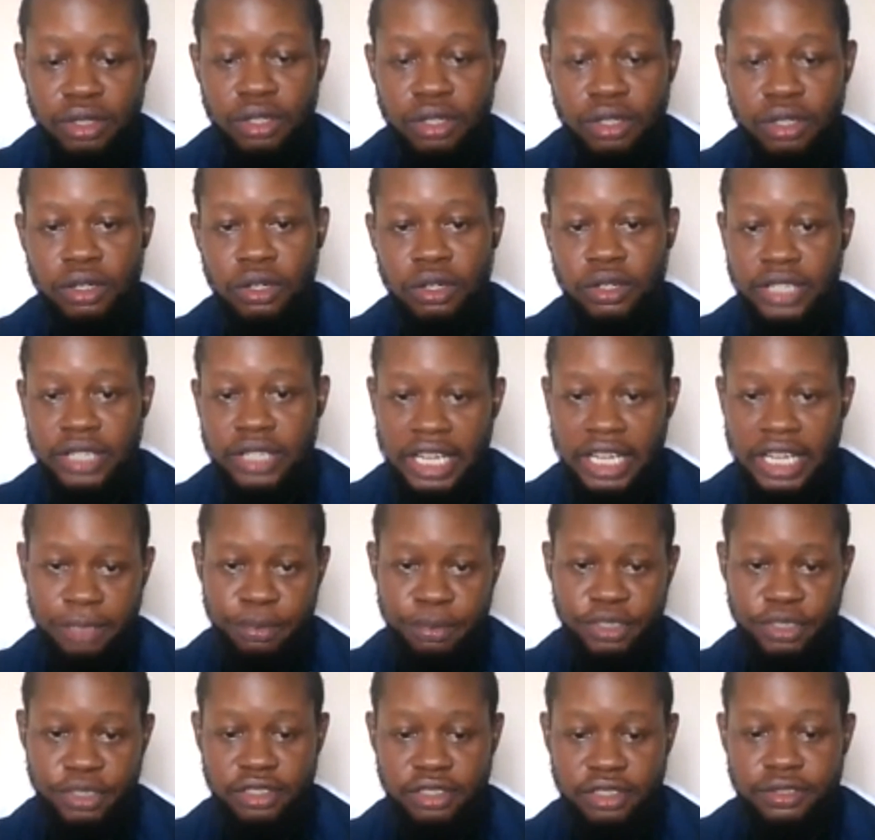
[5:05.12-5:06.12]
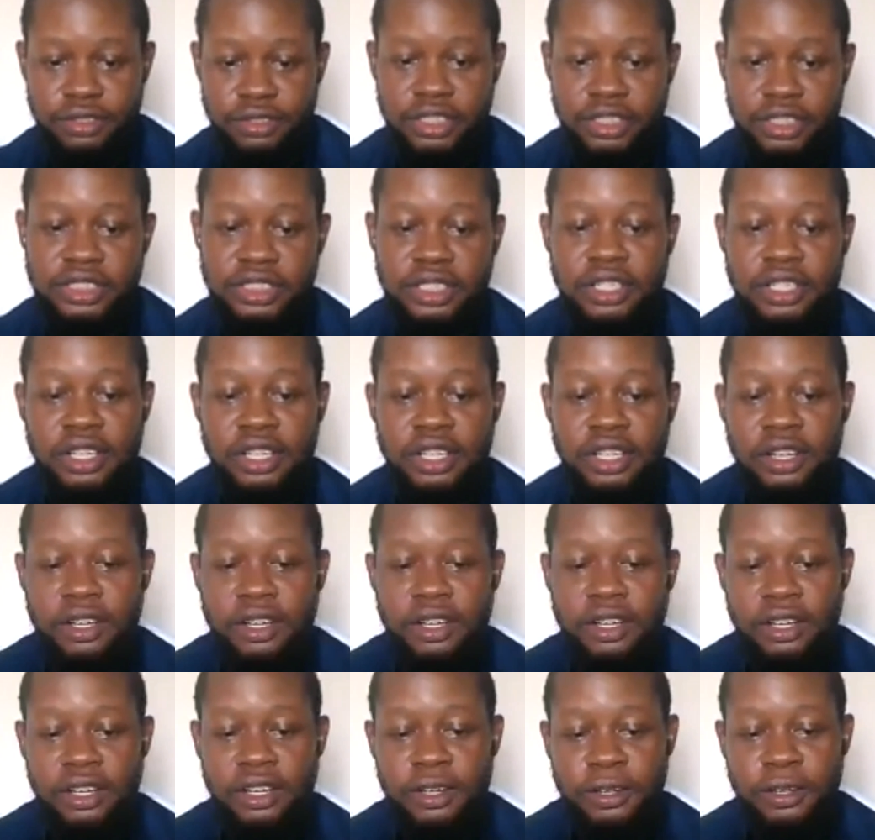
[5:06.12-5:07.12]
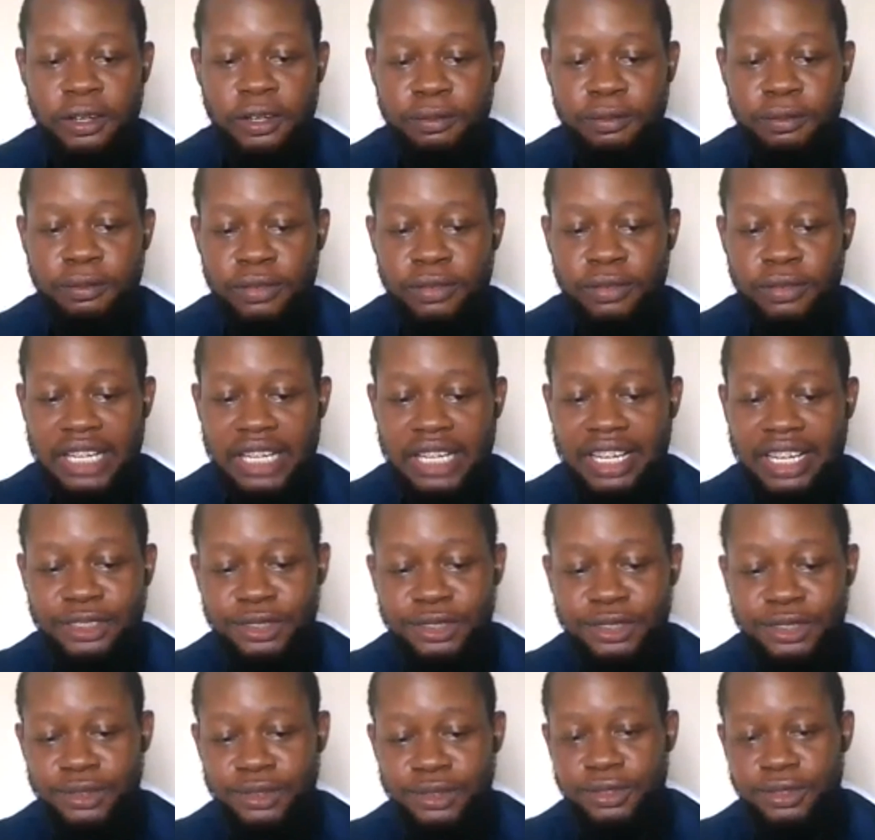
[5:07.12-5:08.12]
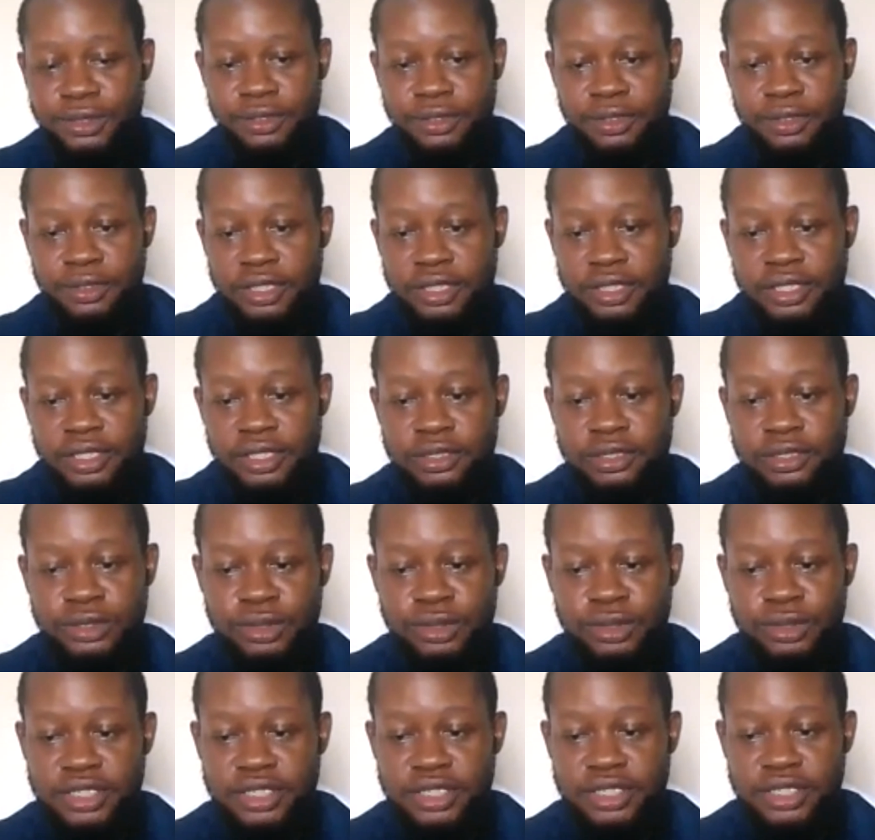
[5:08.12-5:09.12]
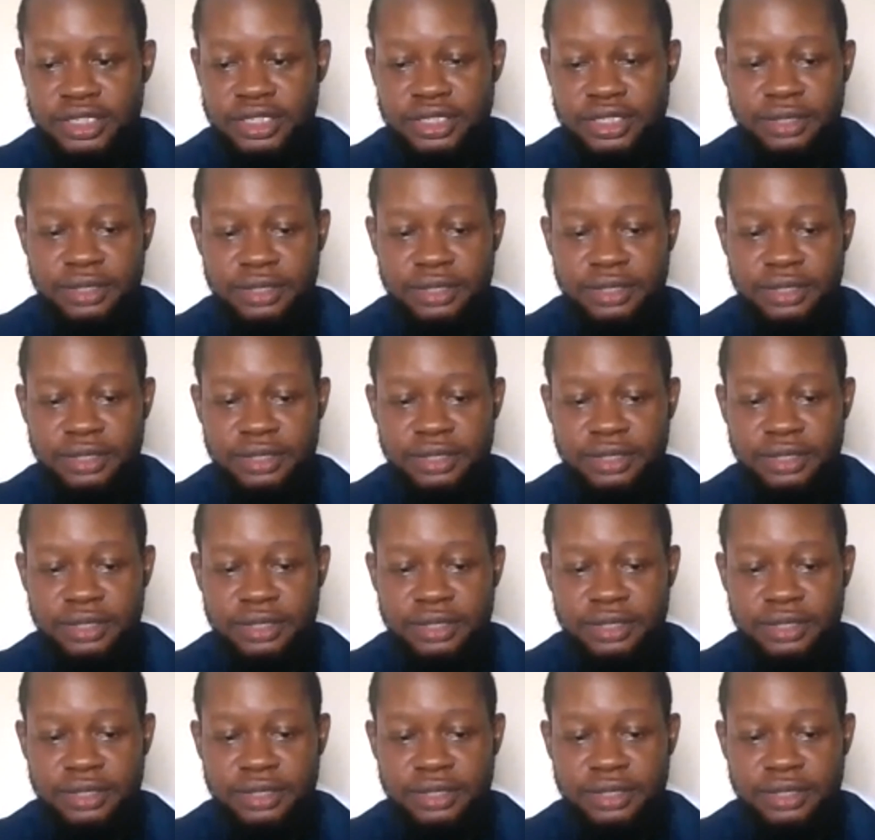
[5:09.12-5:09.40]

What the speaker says: on IPFS. I like to do this